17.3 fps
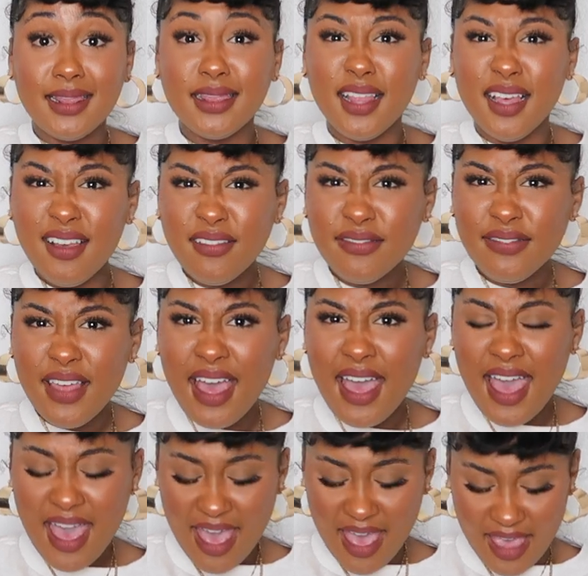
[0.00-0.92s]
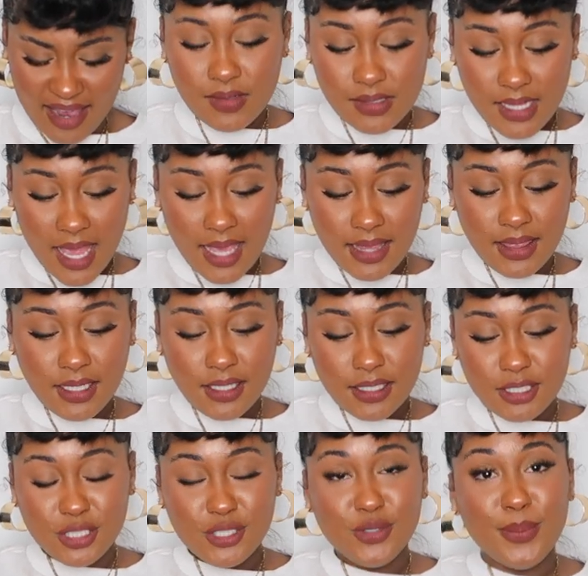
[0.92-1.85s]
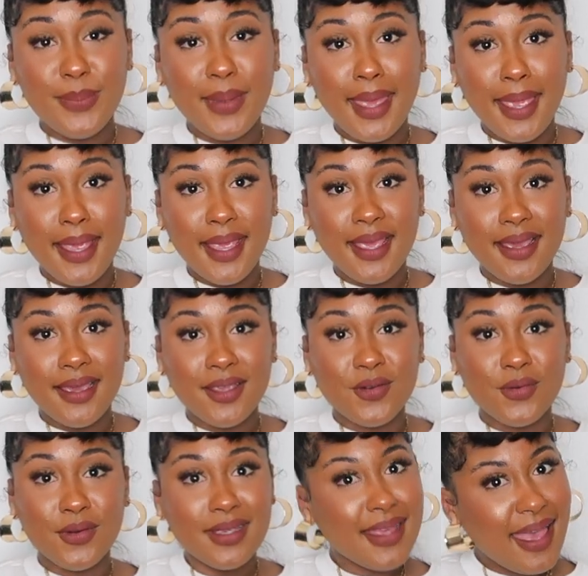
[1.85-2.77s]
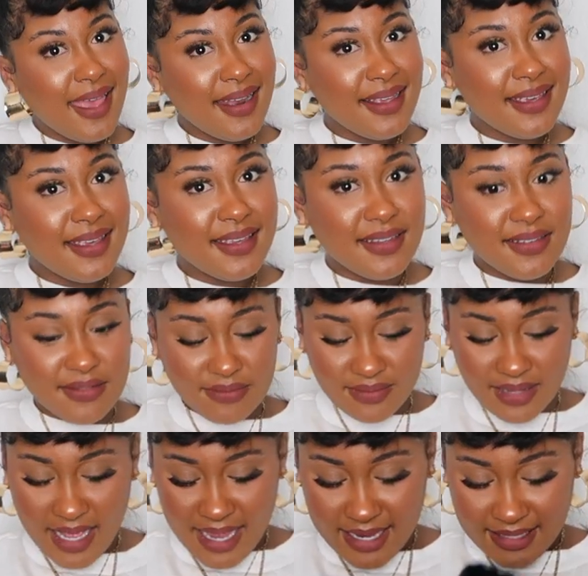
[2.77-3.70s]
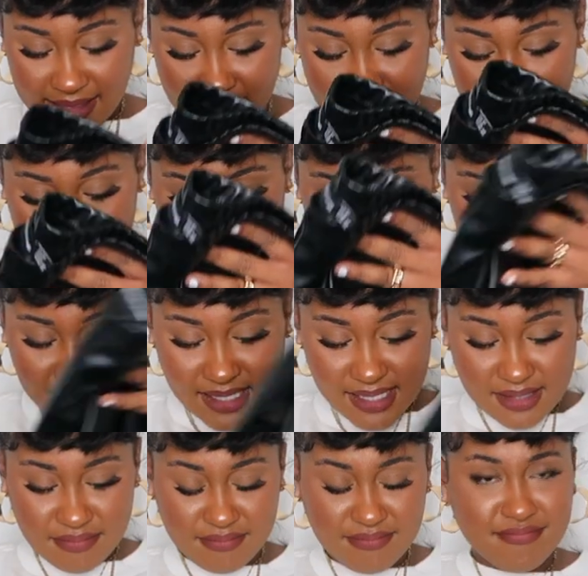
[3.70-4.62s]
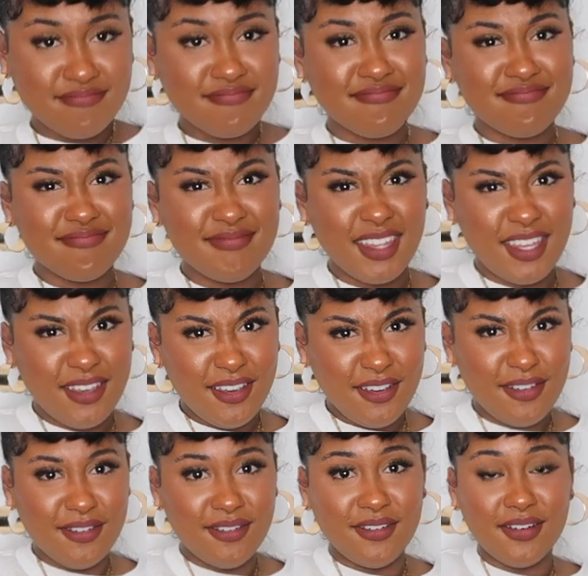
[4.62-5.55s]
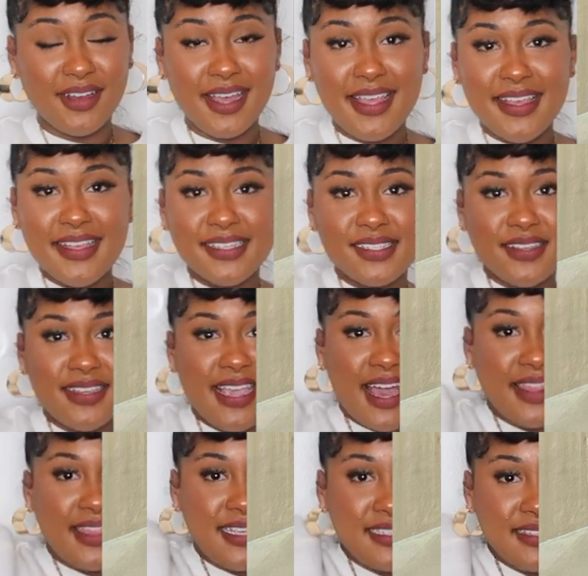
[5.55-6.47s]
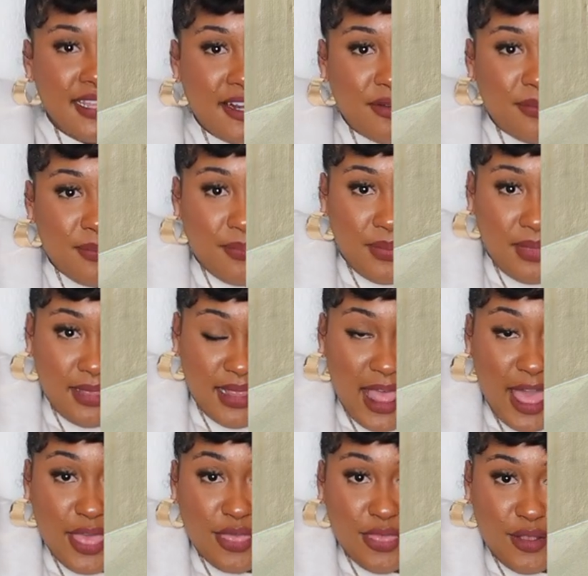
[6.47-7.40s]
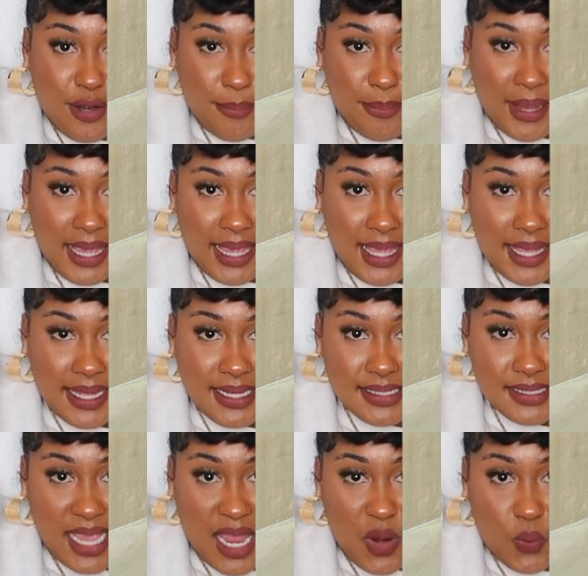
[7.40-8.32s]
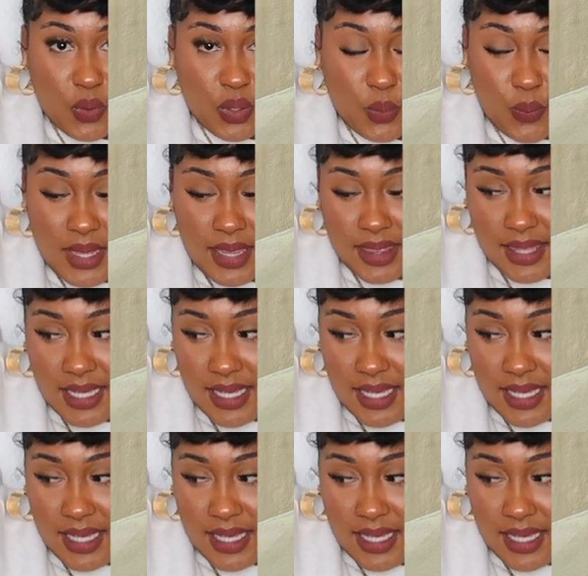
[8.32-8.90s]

love that I was like look at you being creative like that is cute so yeah these leather leather pants I wore with